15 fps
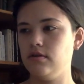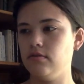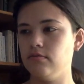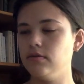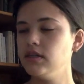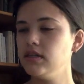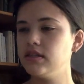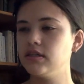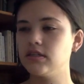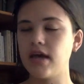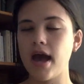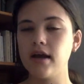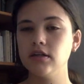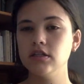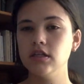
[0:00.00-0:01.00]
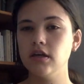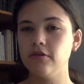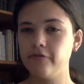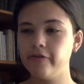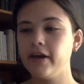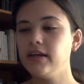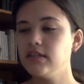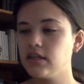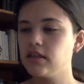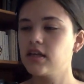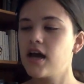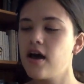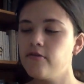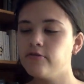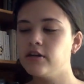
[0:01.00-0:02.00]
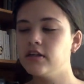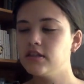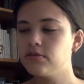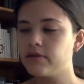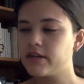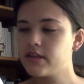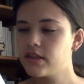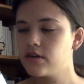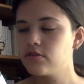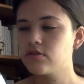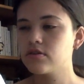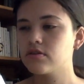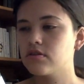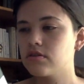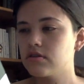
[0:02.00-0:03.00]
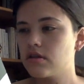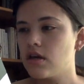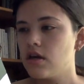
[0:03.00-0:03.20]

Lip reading: really? There's actually a face on the cover. It's one of those